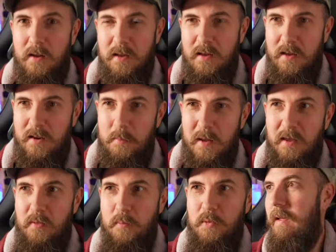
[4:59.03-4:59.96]
And to make
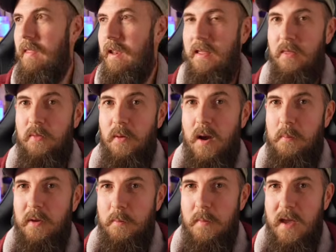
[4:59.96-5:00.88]
the move that
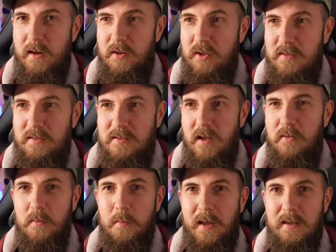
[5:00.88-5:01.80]
Anthropic made just
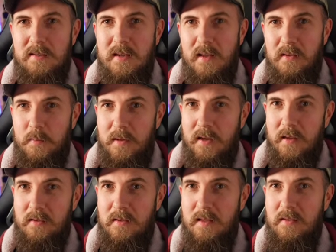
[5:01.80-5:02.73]
doesn't make sense,
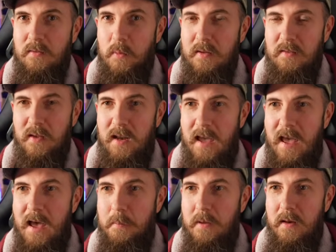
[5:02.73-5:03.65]
because this is what's going to
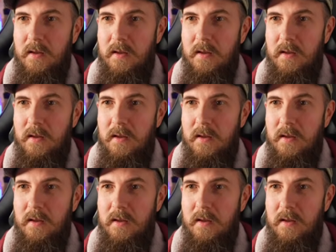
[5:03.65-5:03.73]
happen.